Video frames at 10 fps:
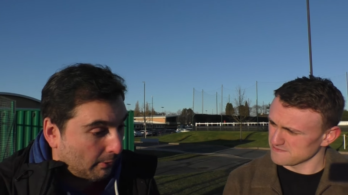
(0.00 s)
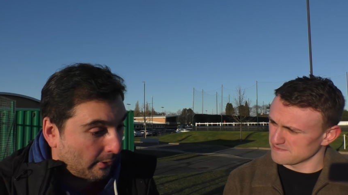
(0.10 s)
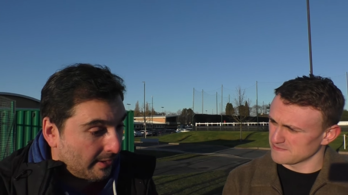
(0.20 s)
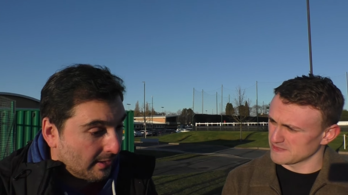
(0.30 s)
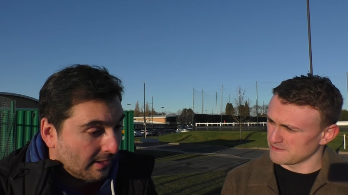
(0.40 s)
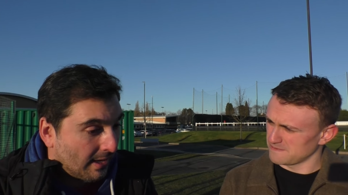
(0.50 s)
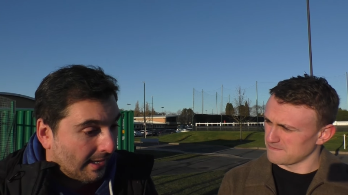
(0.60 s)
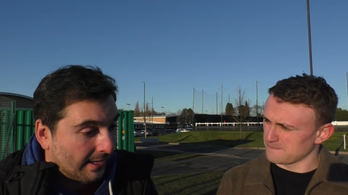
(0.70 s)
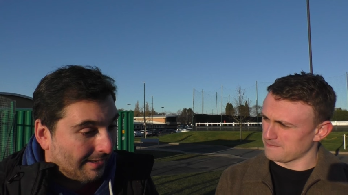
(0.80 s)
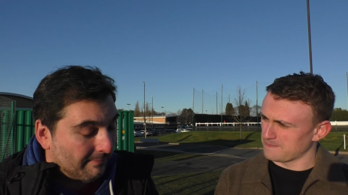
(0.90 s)
Speaker 1: point.
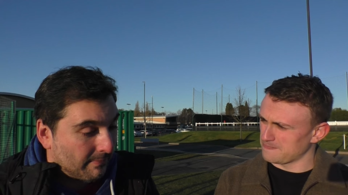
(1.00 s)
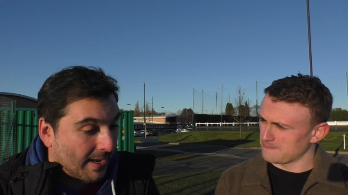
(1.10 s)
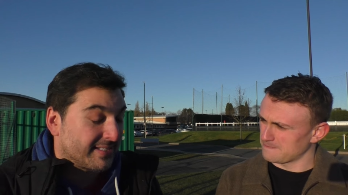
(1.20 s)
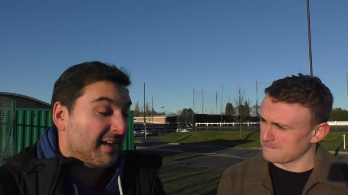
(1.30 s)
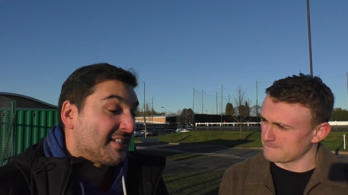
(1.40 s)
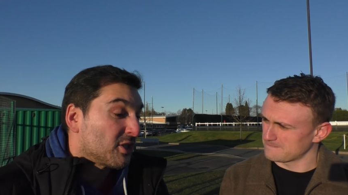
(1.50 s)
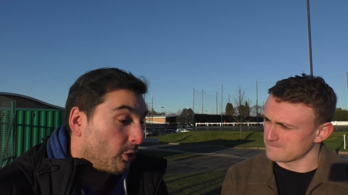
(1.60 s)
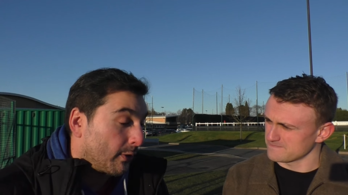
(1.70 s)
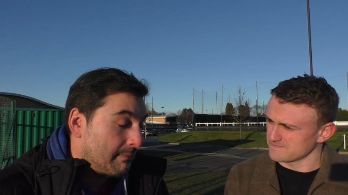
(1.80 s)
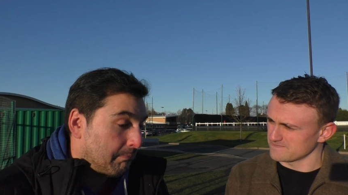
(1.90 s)
Um, I say it's a
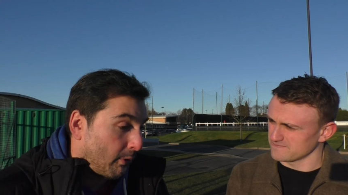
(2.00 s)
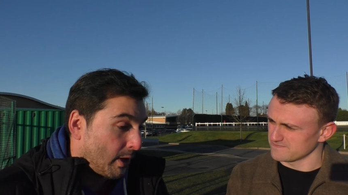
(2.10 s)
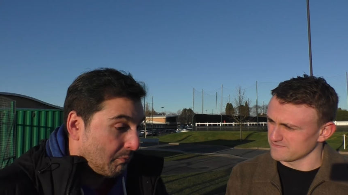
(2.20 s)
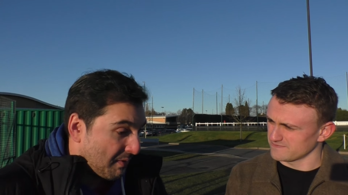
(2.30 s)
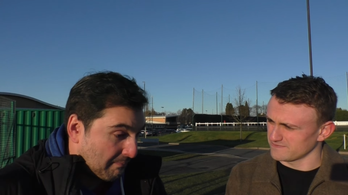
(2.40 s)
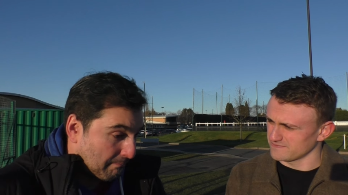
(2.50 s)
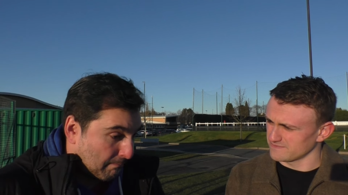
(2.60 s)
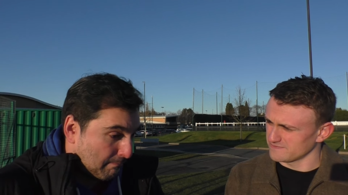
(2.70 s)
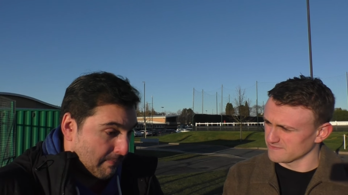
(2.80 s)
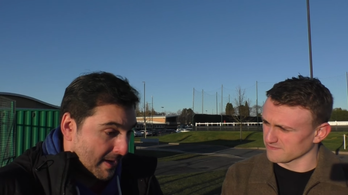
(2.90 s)
talking point. We've
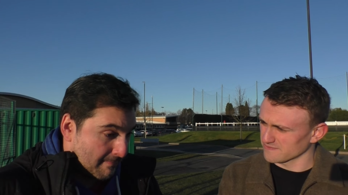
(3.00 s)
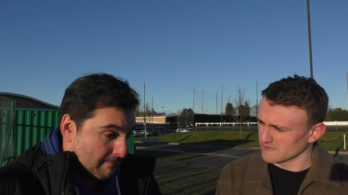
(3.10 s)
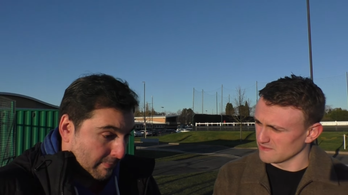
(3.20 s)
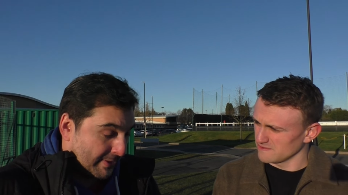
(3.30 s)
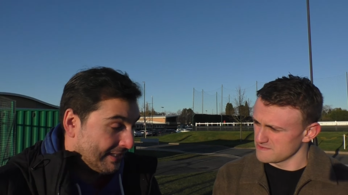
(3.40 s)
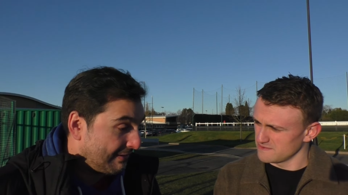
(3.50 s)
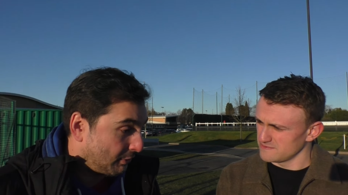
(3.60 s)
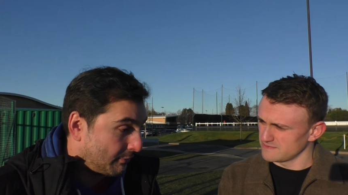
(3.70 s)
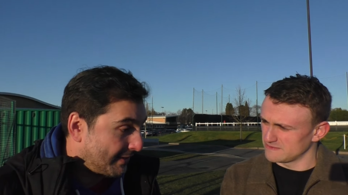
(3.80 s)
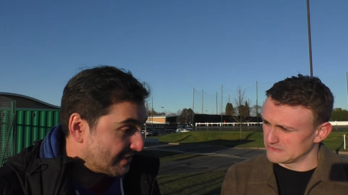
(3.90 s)
been pretty
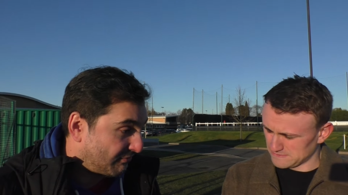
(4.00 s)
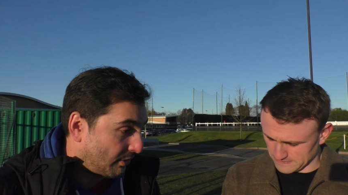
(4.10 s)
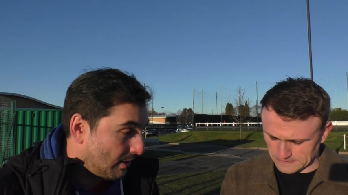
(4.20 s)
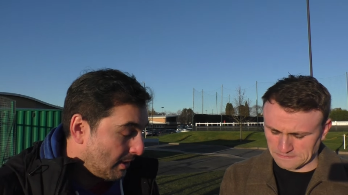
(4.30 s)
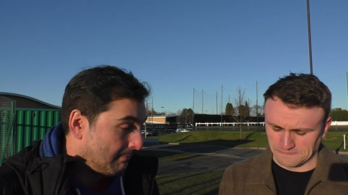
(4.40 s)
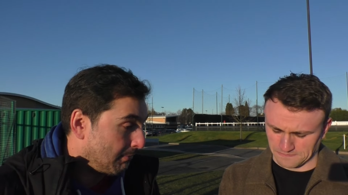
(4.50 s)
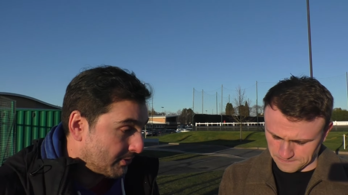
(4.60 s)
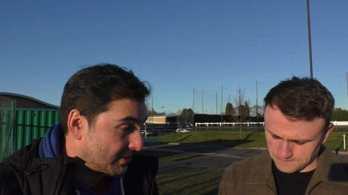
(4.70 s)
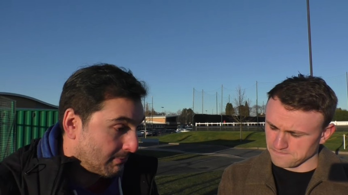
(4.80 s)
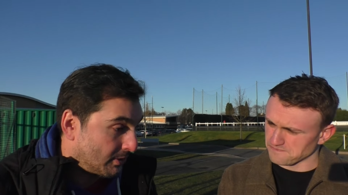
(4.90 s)
level on this for
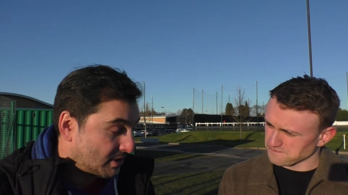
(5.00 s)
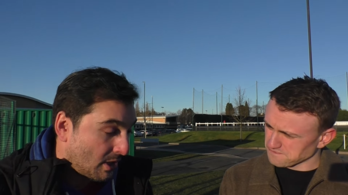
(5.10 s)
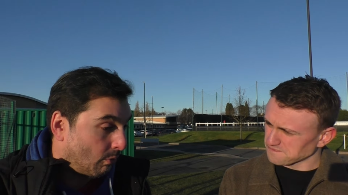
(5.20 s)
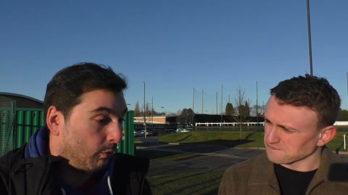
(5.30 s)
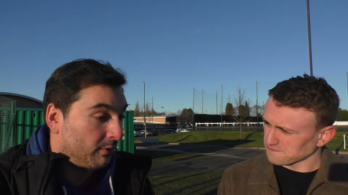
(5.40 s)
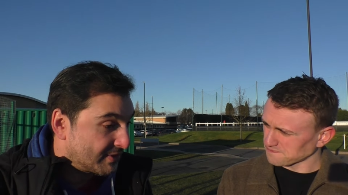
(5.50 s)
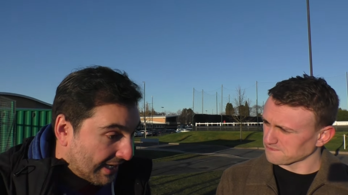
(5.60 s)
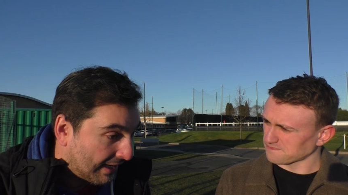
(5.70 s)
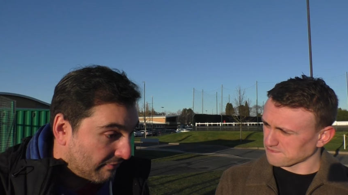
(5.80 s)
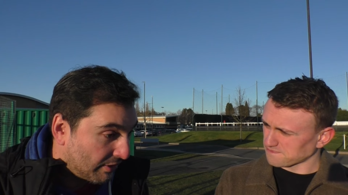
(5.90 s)
months and months. Wolves
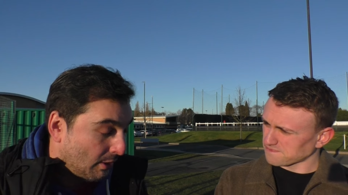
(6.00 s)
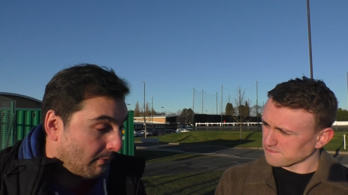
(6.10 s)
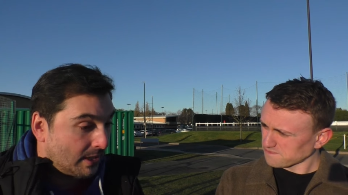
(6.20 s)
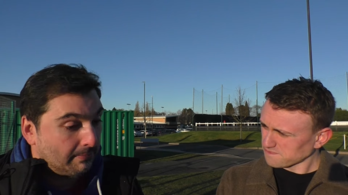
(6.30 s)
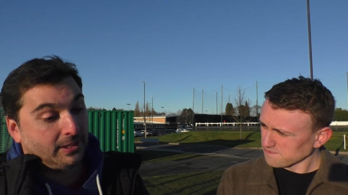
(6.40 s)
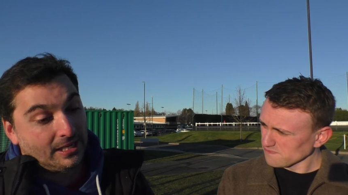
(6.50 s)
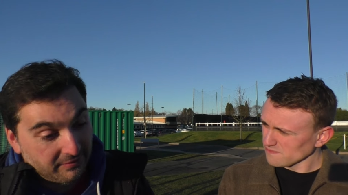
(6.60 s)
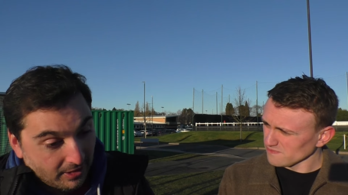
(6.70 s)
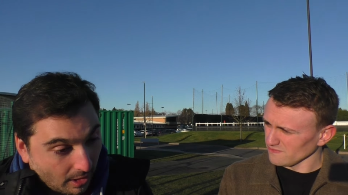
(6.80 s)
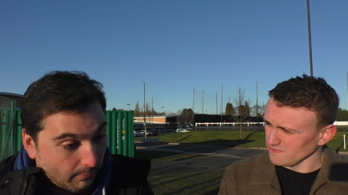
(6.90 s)
have, whether you believe
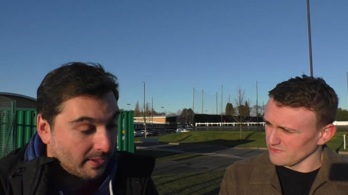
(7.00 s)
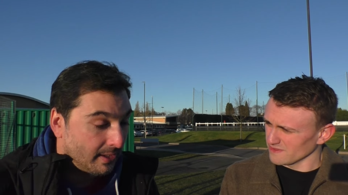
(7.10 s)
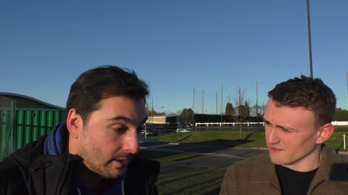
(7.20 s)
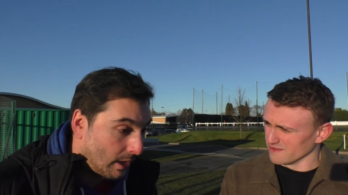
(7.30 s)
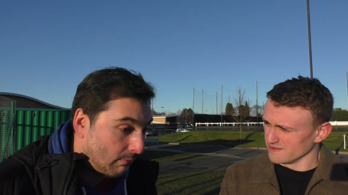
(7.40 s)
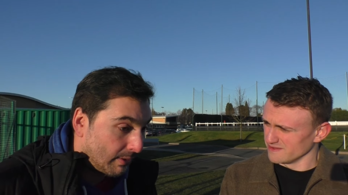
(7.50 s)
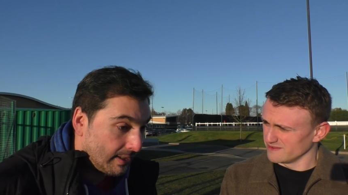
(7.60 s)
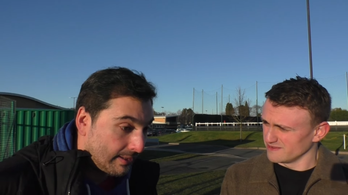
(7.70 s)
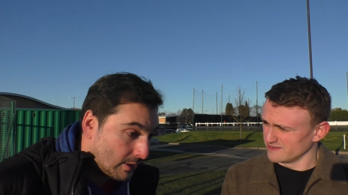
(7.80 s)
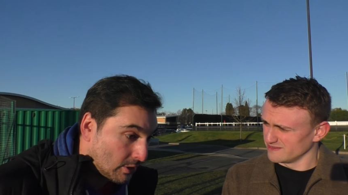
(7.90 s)
it or whether you don't, whether
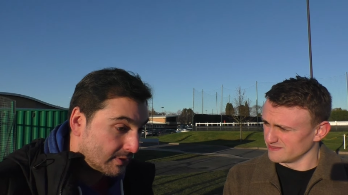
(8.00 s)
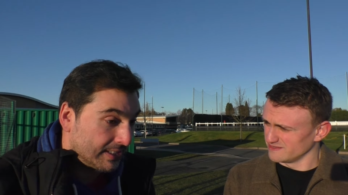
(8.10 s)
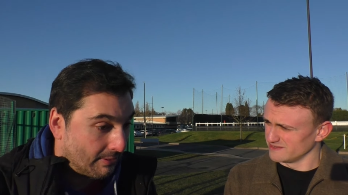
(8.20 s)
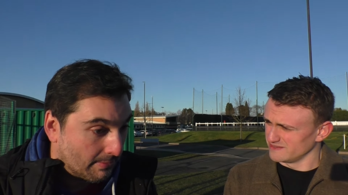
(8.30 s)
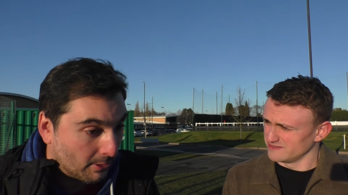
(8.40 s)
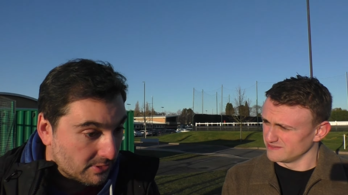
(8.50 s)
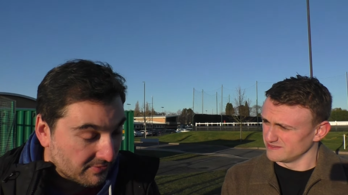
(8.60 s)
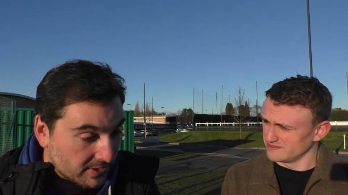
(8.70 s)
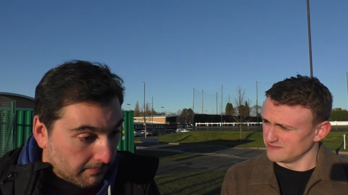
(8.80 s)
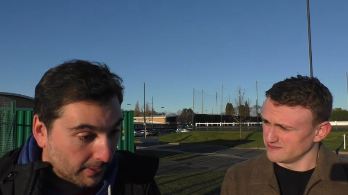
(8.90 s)
you think there's ulterior
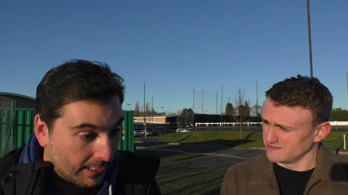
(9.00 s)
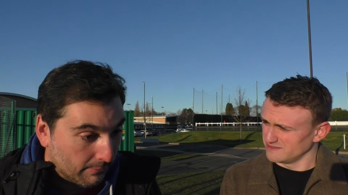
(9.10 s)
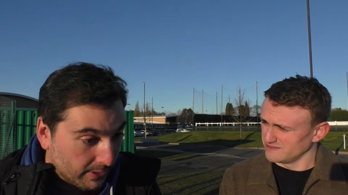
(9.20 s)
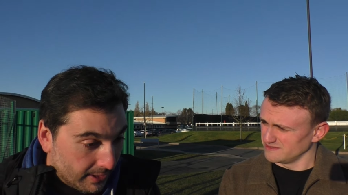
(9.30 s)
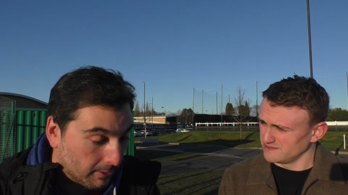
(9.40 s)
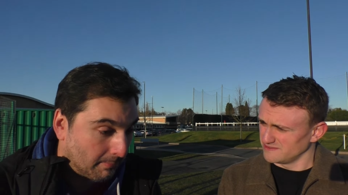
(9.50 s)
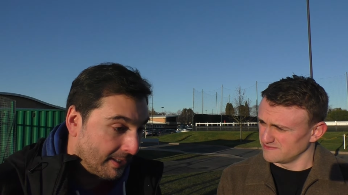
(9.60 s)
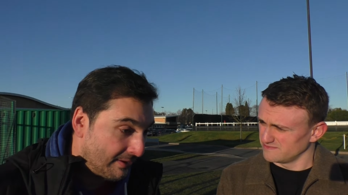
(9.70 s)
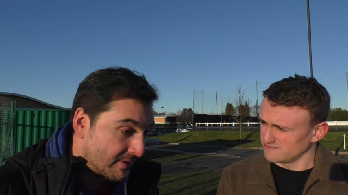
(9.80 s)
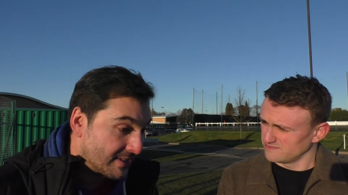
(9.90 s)
motives at play, whether you don't
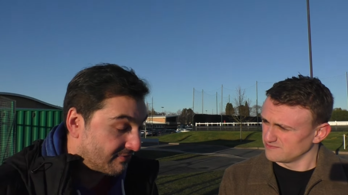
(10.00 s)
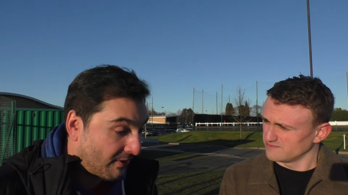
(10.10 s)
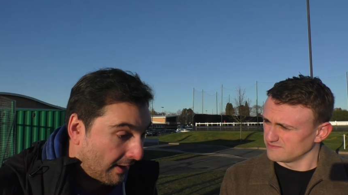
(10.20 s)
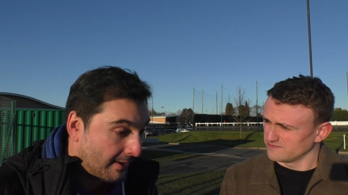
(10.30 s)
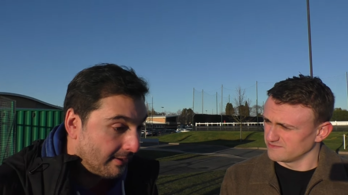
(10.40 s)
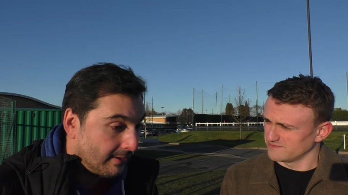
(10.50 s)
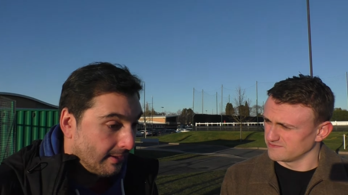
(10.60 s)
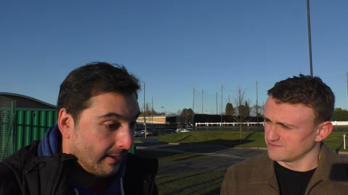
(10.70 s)
believe us, it's fine.